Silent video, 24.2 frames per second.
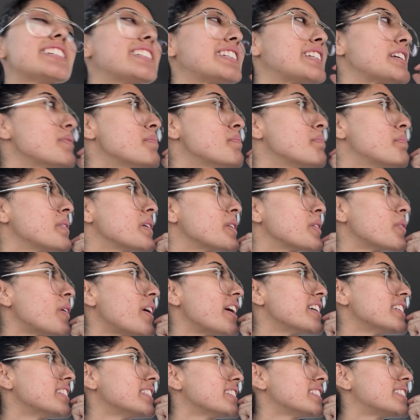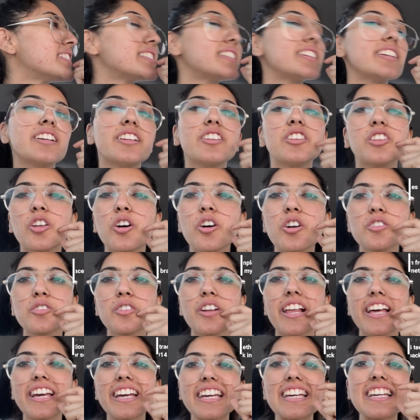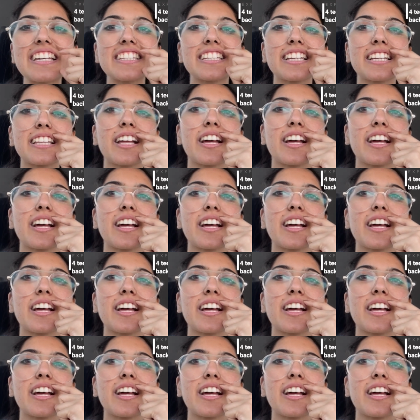simple ones. Those were like easy.